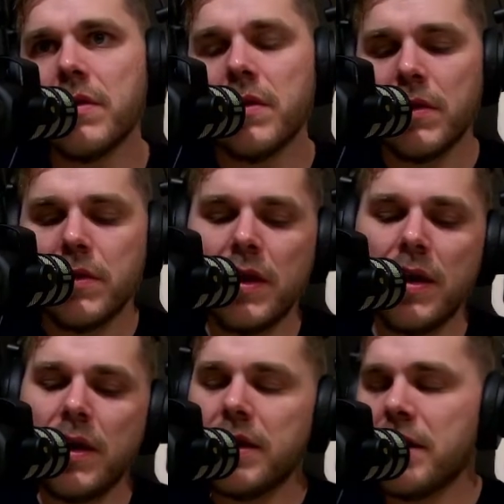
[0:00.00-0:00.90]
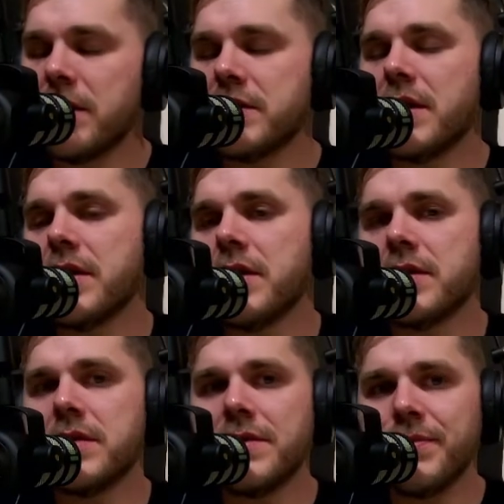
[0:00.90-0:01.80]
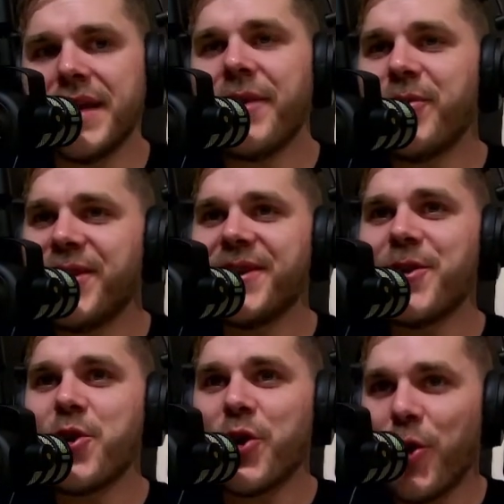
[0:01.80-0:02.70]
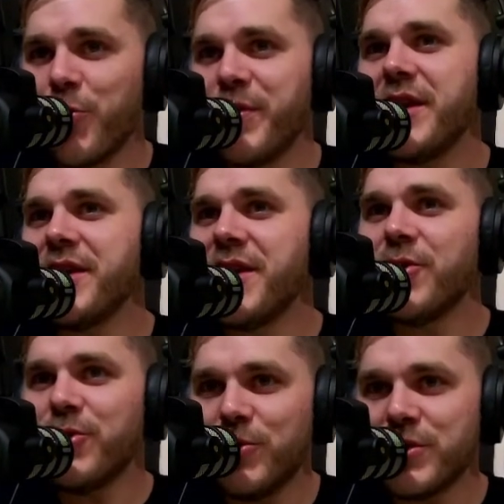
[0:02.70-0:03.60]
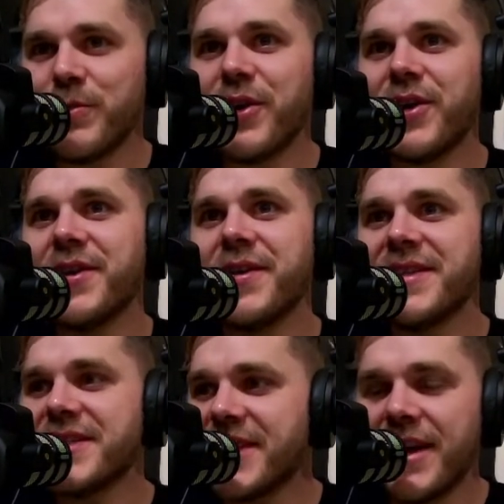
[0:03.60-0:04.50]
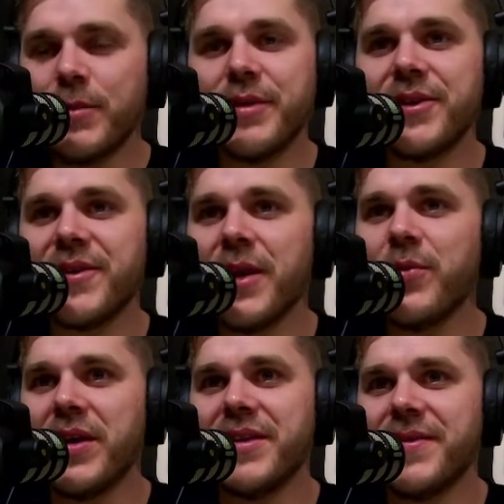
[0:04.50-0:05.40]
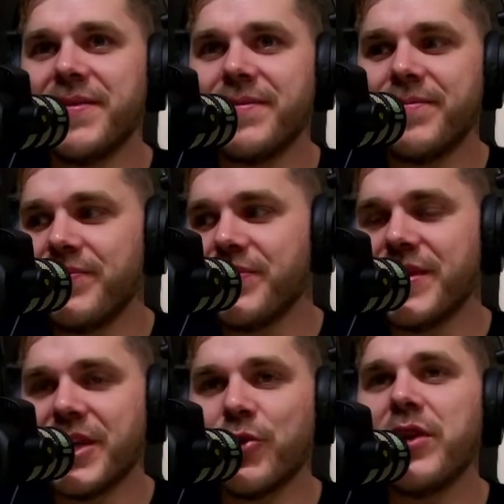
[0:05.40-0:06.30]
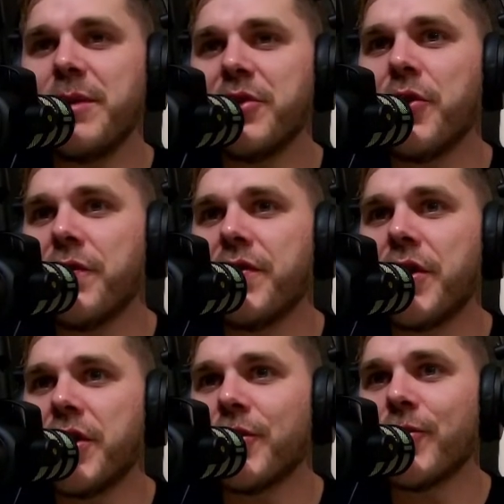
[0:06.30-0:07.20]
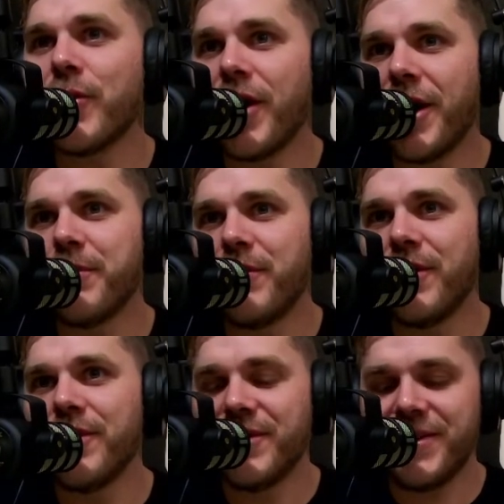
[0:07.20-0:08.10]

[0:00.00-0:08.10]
Yeah, I guess. But I want Colby, Usman, Stylebender. I want the cream of the fucking crop, bro.